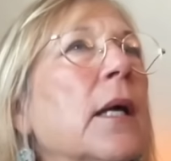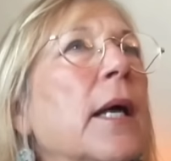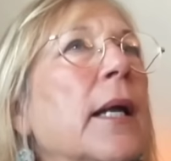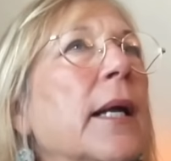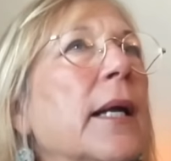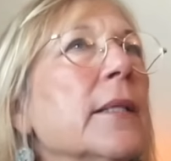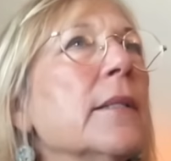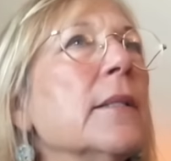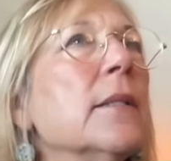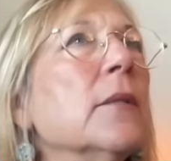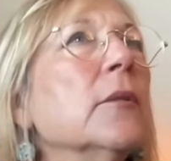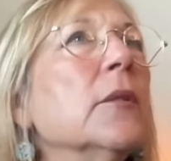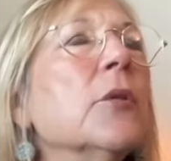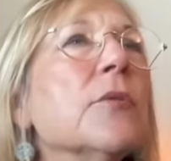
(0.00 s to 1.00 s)
And I
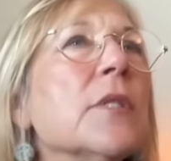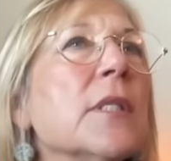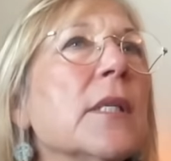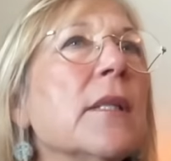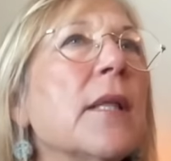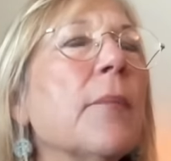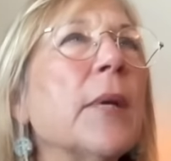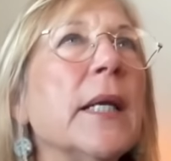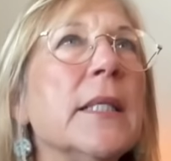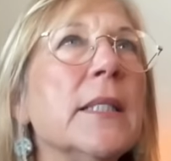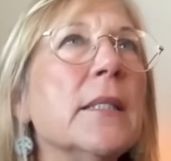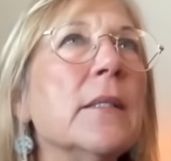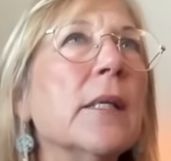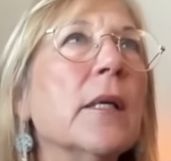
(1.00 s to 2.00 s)
still don't see that, but I
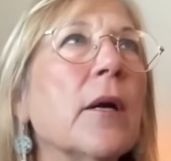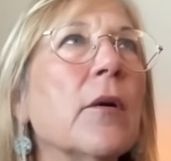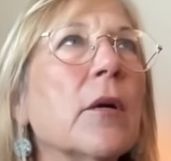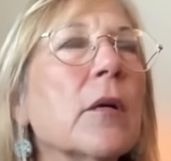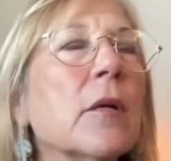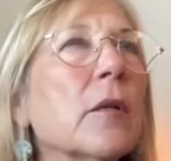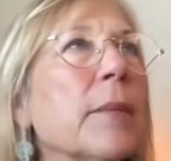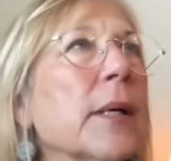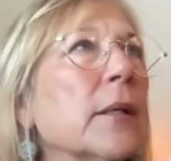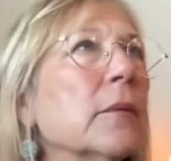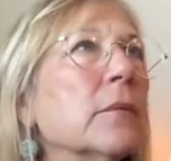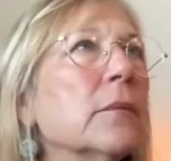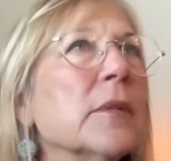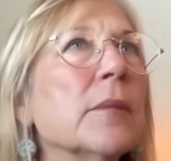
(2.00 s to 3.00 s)
did see an article
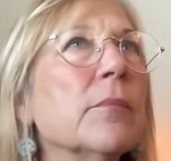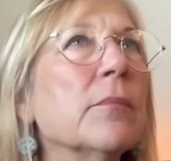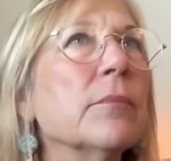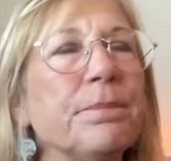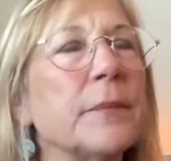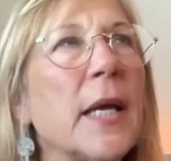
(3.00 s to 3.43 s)
about some,